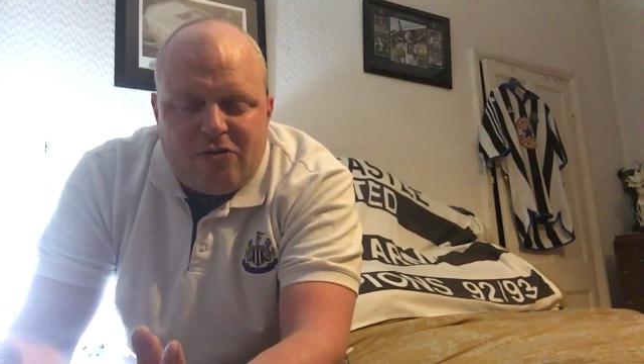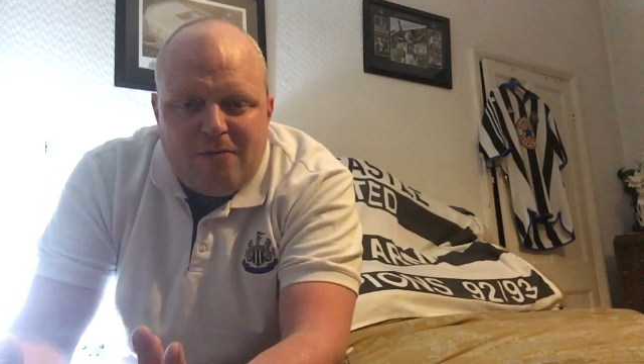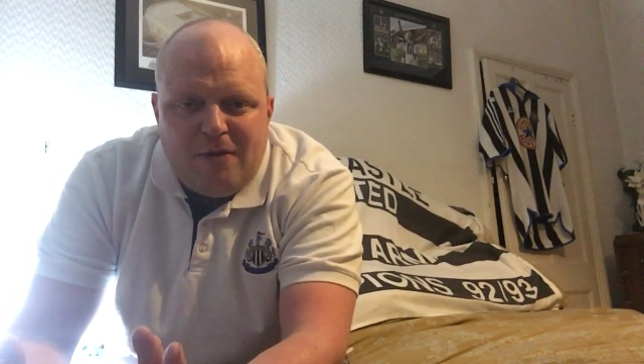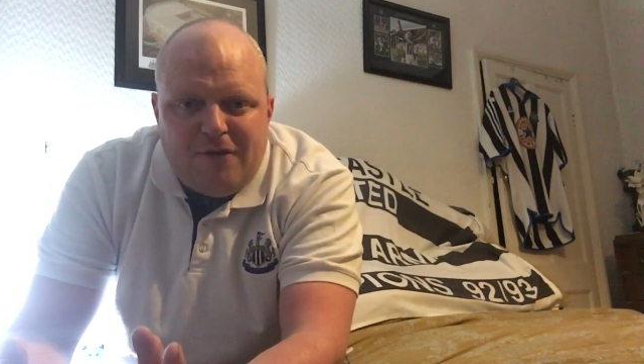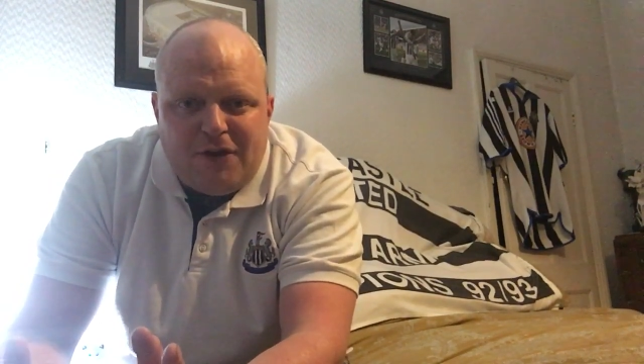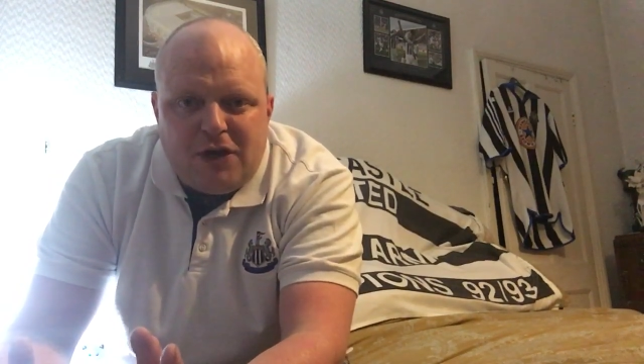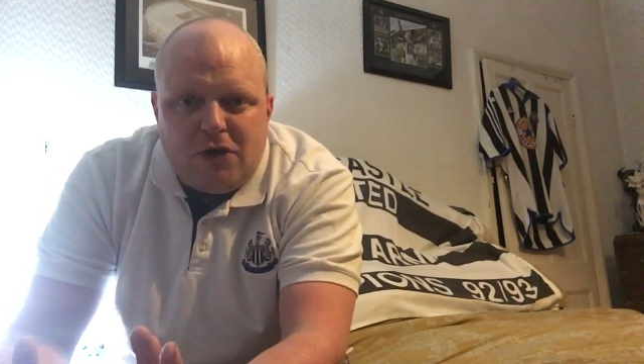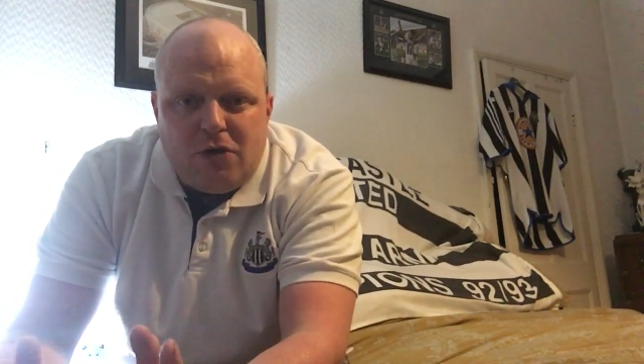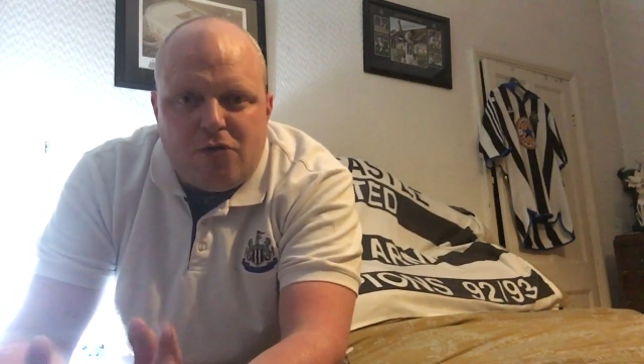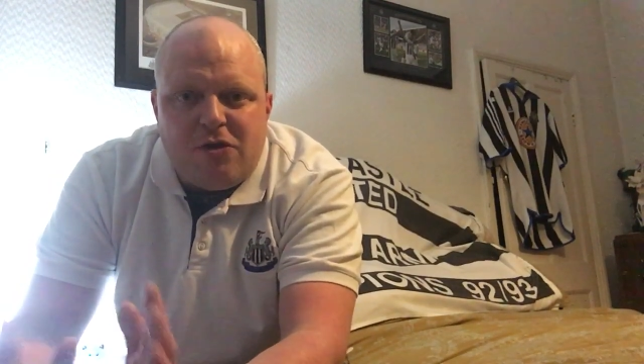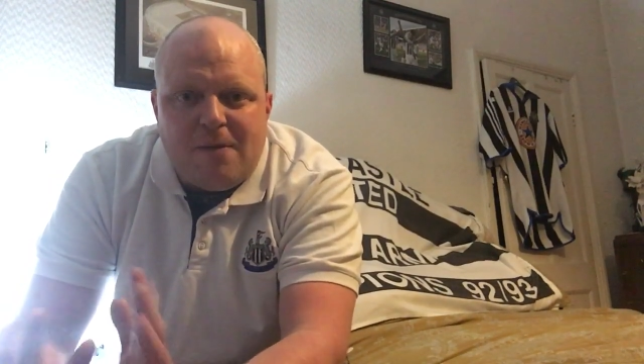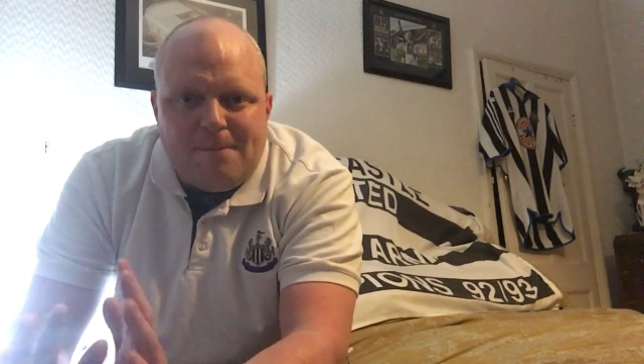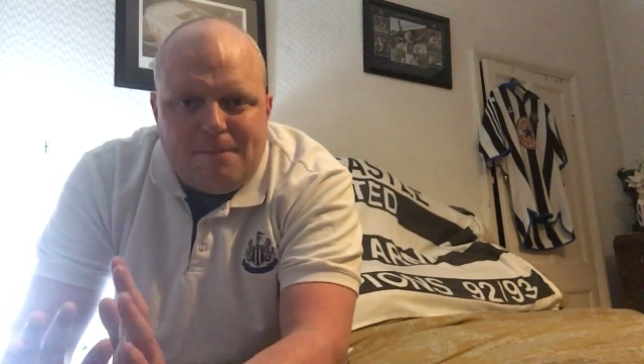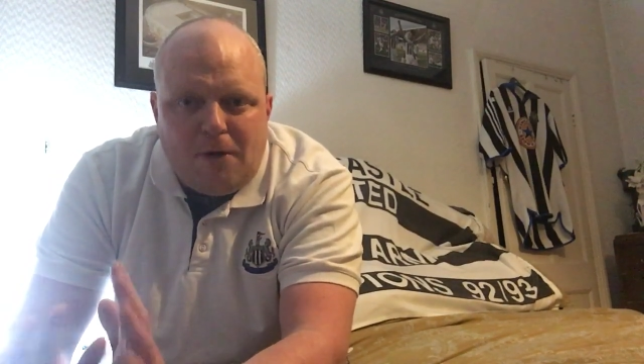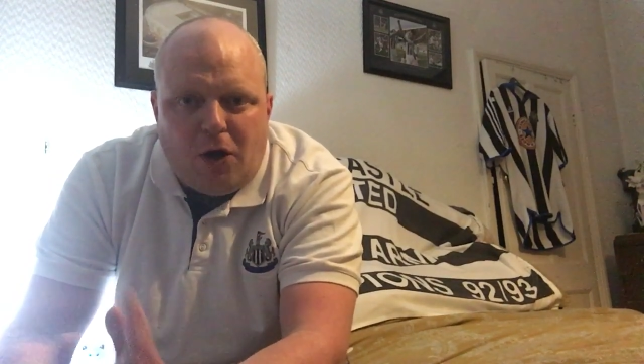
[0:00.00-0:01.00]
to my videos,
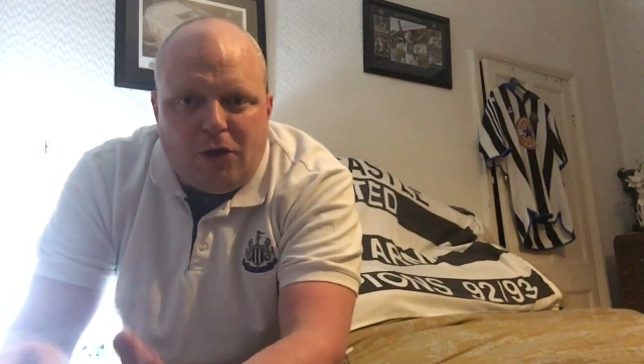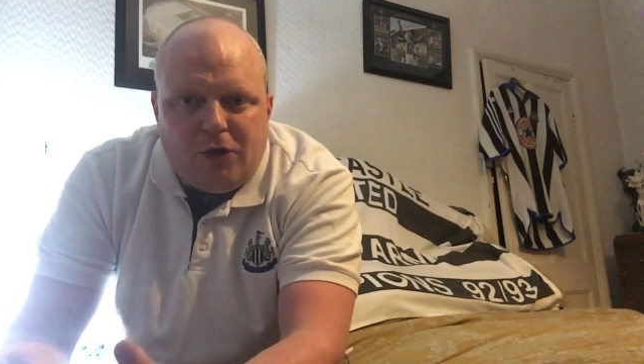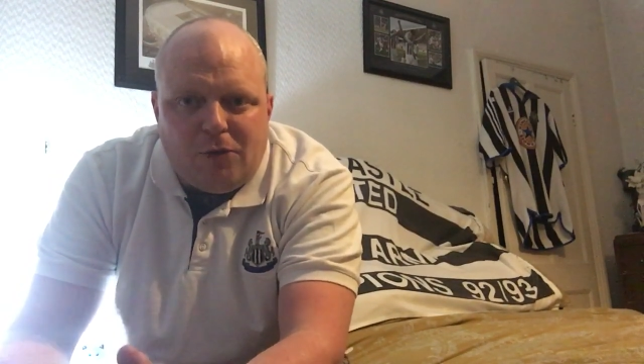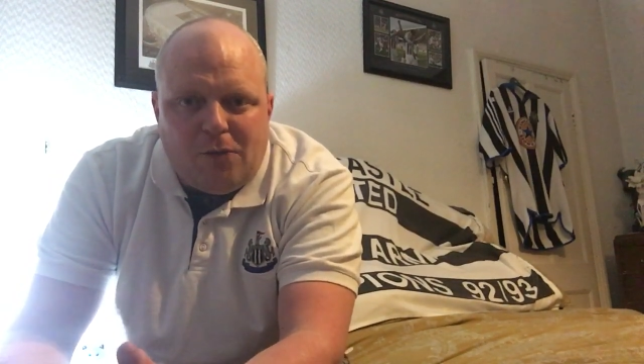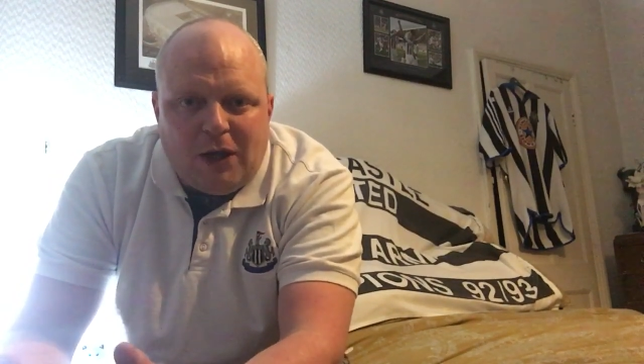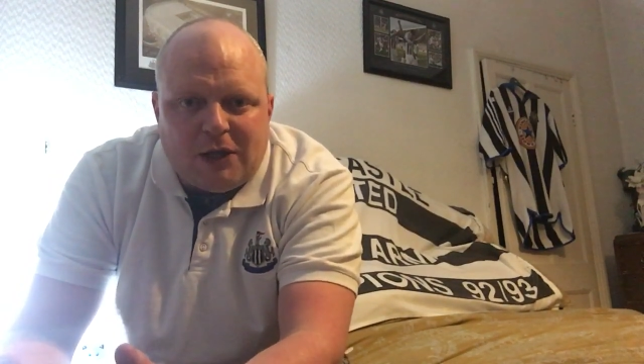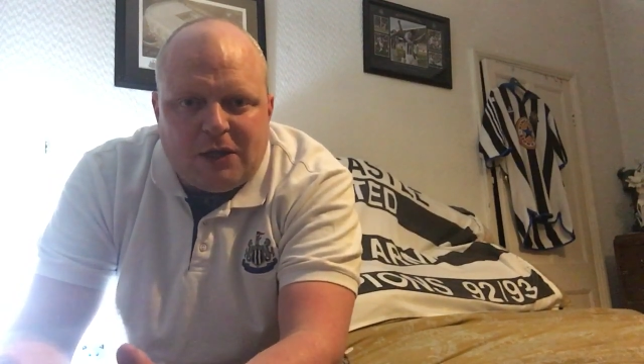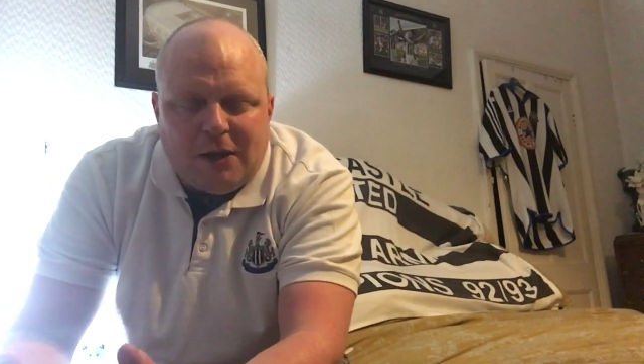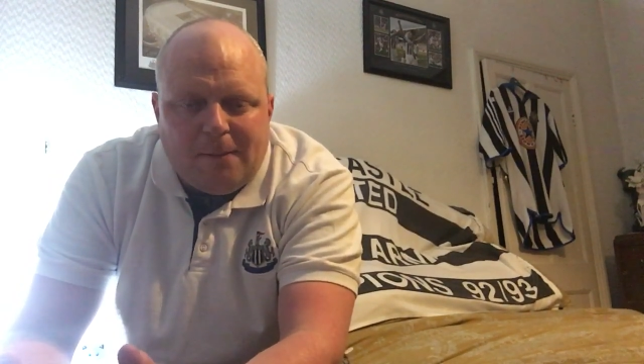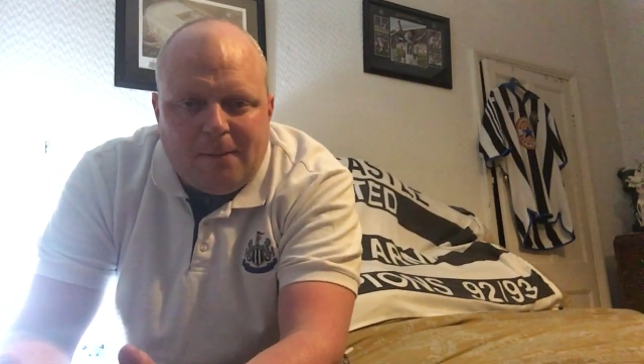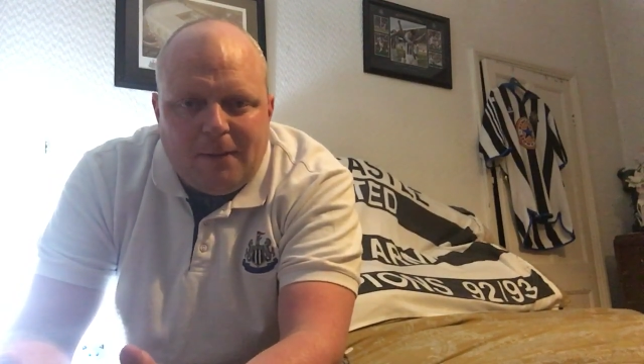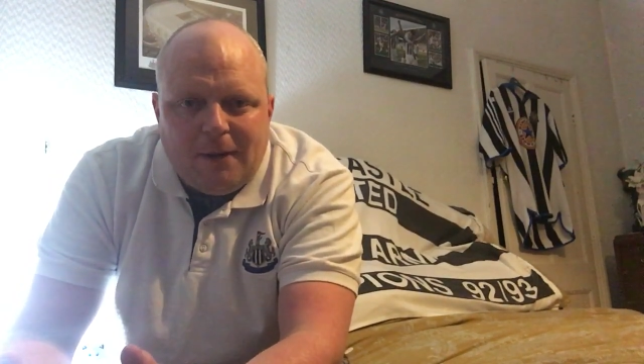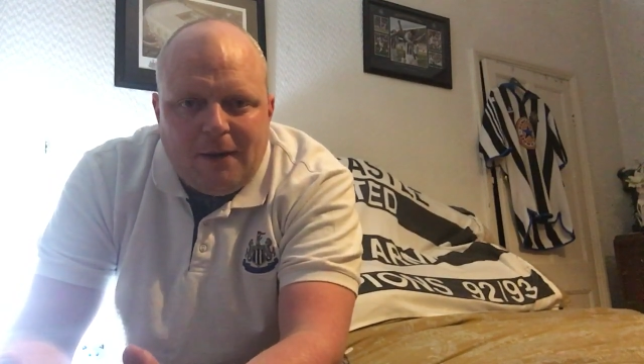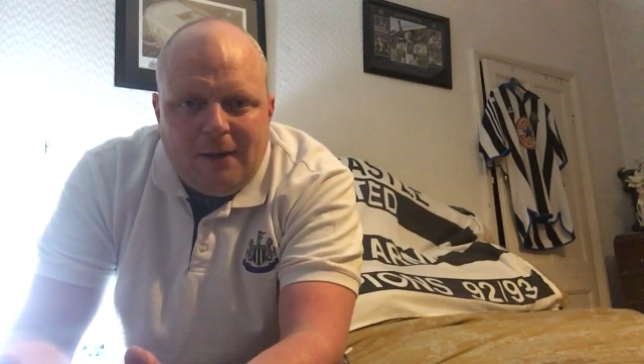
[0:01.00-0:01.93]
you're more than welcome.